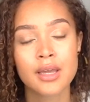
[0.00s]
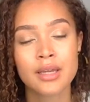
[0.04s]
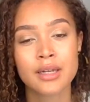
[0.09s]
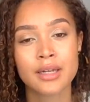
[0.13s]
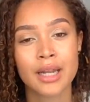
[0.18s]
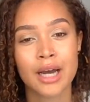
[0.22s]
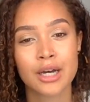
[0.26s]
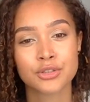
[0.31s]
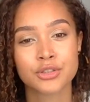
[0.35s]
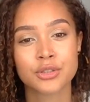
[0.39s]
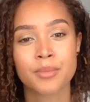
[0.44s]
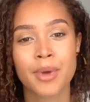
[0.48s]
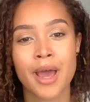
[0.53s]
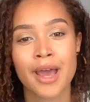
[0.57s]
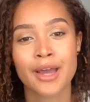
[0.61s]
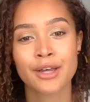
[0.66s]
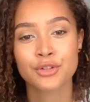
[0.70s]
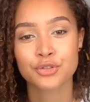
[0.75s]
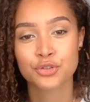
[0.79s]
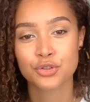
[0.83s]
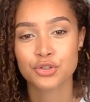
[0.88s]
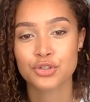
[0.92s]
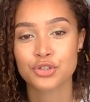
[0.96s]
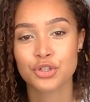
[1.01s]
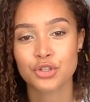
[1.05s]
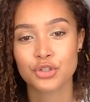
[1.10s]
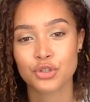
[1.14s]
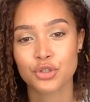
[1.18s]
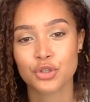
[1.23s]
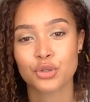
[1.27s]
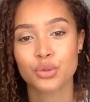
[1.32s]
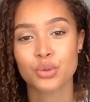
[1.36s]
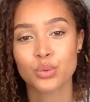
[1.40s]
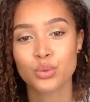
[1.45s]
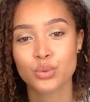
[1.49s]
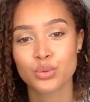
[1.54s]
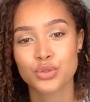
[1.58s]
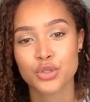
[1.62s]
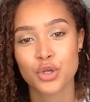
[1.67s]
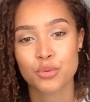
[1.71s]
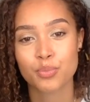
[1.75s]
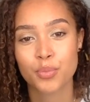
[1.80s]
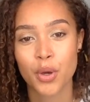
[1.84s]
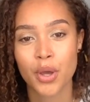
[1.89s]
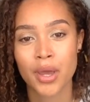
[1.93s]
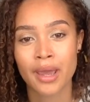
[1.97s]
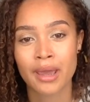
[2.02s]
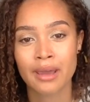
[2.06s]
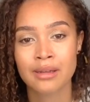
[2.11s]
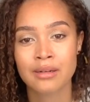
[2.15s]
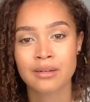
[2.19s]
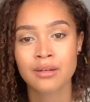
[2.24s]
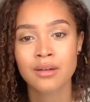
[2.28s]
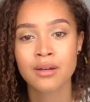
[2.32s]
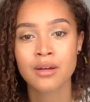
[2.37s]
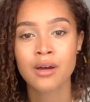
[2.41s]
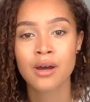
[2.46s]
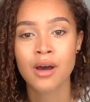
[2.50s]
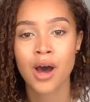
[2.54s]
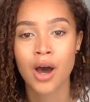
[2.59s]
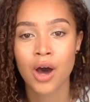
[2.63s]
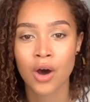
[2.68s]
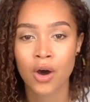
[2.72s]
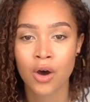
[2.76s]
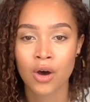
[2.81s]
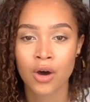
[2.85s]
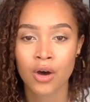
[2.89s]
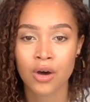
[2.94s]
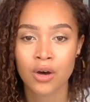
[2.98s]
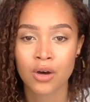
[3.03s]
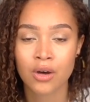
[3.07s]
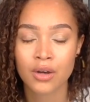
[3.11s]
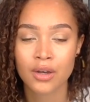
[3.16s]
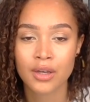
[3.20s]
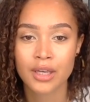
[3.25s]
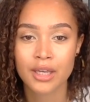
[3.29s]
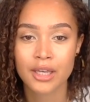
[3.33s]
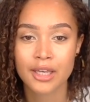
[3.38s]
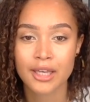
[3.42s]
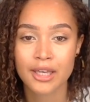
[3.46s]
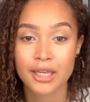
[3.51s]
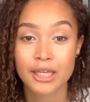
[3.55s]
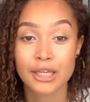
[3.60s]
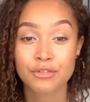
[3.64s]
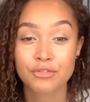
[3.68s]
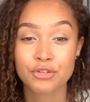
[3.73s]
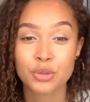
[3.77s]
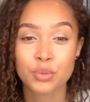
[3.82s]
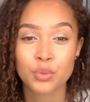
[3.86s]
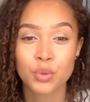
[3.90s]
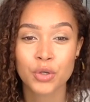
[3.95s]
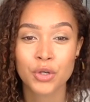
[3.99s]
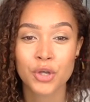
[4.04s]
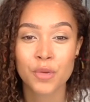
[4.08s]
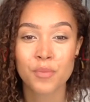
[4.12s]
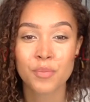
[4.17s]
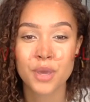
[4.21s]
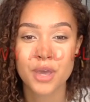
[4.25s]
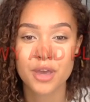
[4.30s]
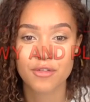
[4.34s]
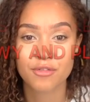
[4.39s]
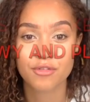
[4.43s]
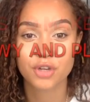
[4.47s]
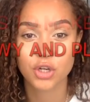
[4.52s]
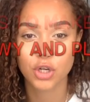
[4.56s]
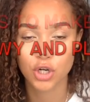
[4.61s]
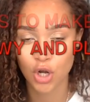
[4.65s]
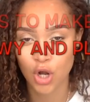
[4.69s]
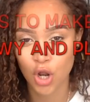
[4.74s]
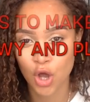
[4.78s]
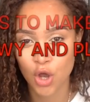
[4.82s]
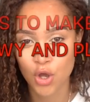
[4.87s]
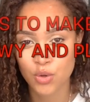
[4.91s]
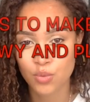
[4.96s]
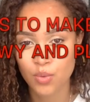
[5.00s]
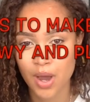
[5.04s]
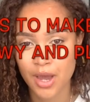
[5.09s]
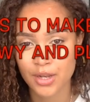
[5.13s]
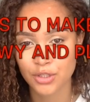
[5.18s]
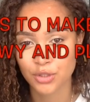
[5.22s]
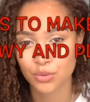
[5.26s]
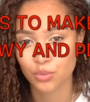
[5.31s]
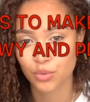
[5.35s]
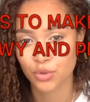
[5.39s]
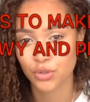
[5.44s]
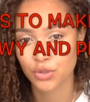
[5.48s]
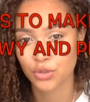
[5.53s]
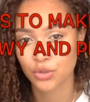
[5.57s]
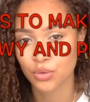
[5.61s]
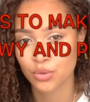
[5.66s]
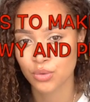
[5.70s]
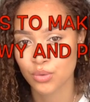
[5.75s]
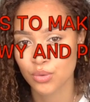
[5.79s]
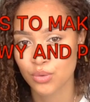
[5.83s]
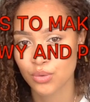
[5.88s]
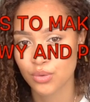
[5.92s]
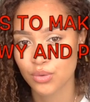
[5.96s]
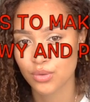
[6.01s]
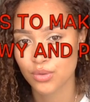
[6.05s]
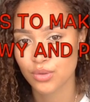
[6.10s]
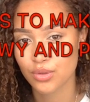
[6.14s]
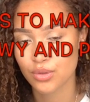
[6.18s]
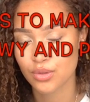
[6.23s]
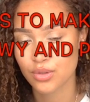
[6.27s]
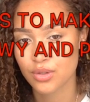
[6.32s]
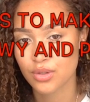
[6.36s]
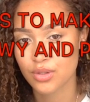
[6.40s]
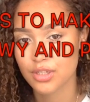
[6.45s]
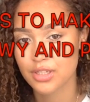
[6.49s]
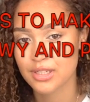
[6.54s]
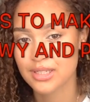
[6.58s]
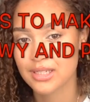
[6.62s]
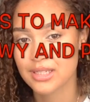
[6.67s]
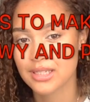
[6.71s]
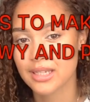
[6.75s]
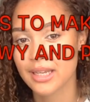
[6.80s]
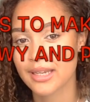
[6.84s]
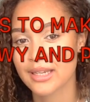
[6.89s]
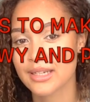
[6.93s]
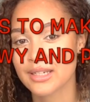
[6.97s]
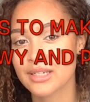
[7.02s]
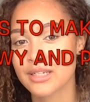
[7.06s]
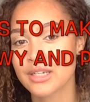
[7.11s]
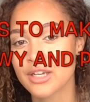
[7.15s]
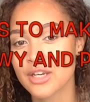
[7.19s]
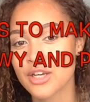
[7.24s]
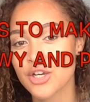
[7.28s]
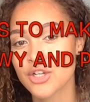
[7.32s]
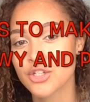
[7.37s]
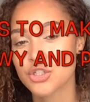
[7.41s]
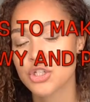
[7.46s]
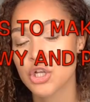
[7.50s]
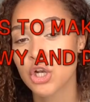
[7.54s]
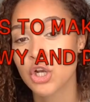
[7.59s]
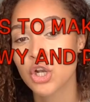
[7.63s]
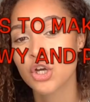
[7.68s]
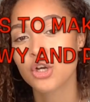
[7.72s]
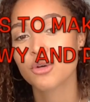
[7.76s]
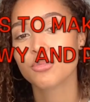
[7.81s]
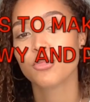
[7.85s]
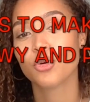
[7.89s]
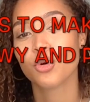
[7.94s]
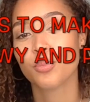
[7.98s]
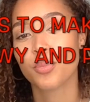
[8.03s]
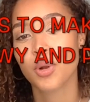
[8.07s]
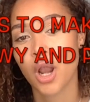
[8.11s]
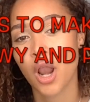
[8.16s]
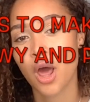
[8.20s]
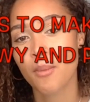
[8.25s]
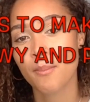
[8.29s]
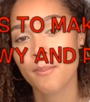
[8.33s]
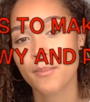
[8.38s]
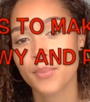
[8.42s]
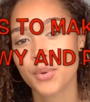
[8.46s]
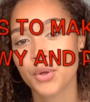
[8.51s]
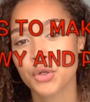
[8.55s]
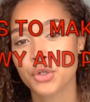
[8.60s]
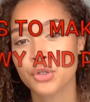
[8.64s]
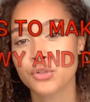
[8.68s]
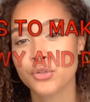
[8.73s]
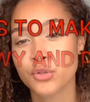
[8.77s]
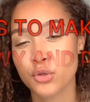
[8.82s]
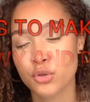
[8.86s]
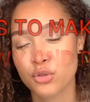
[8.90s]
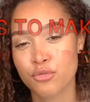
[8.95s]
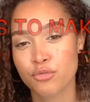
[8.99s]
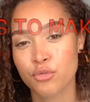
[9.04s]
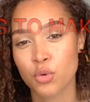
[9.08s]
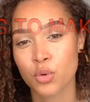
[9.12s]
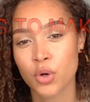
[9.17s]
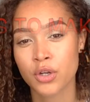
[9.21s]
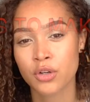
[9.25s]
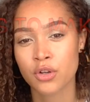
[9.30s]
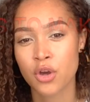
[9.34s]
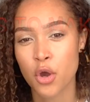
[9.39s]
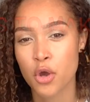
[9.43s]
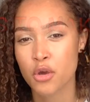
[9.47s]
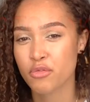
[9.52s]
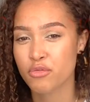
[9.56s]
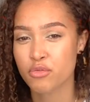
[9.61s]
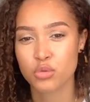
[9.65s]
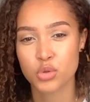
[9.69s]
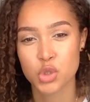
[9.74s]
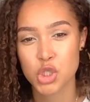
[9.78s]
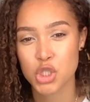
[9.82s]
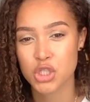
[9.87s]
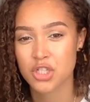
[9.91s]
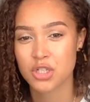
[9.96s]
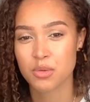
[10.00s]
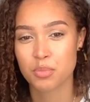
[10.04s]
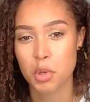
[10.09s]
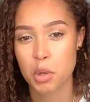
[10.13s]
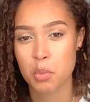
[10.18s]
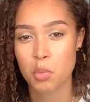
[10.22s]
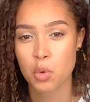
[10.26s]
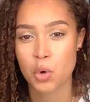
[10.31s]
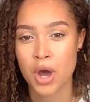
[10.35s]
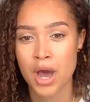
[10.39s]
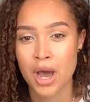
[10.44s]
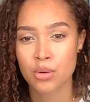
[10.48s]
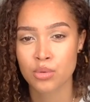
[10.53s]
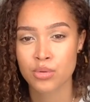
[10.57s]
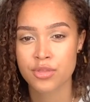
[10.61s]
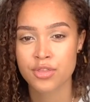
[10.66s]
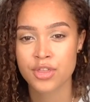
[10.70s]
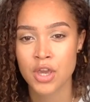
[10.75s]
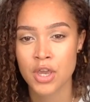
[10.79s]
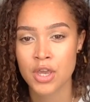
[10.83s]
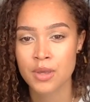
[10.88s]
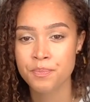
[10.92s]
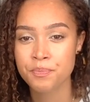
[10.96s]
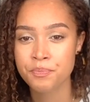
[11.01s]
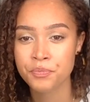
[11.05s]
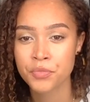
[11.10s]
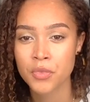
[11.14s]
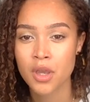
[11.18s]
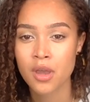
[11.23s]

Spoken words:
Now, some extras that you can also put in are, if you want a bit of a glow and you want your skin to look more plump and youthful and overall just a bit more healthy,